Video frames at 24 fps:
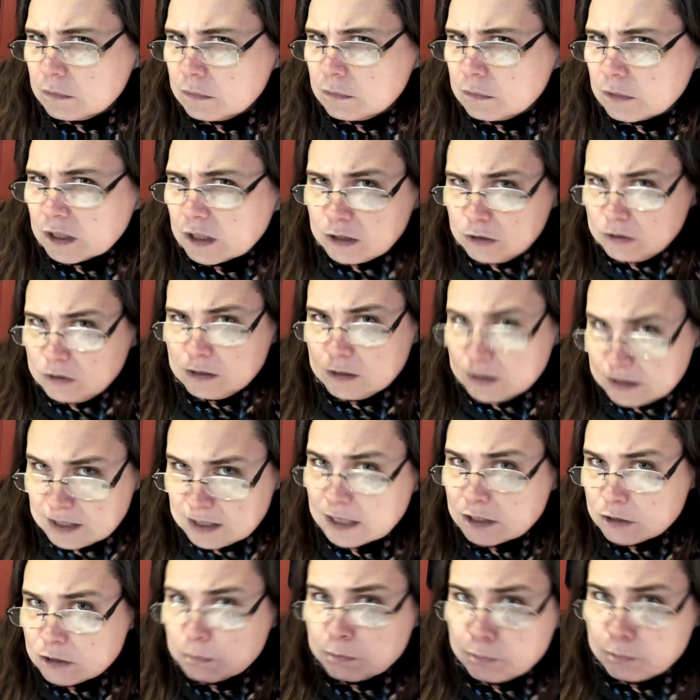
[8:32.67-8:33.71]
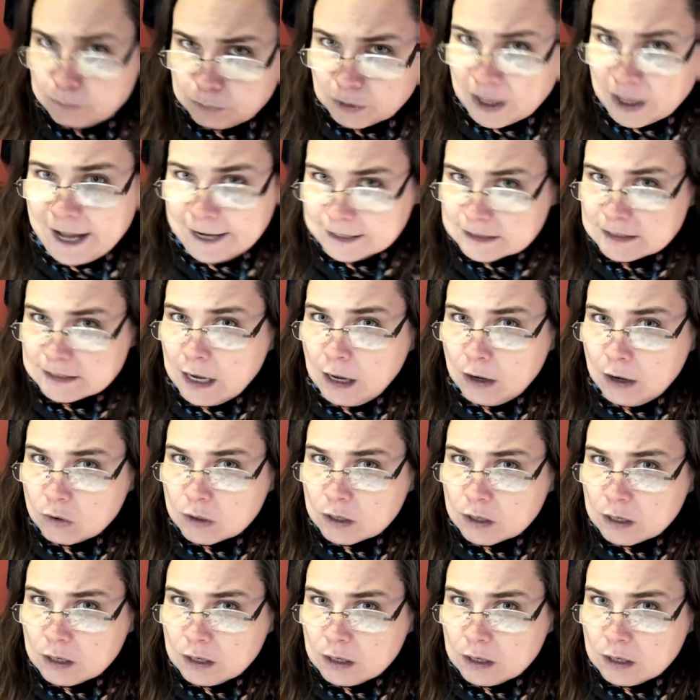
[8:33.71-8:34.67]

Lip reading: Like, you said you blacked out.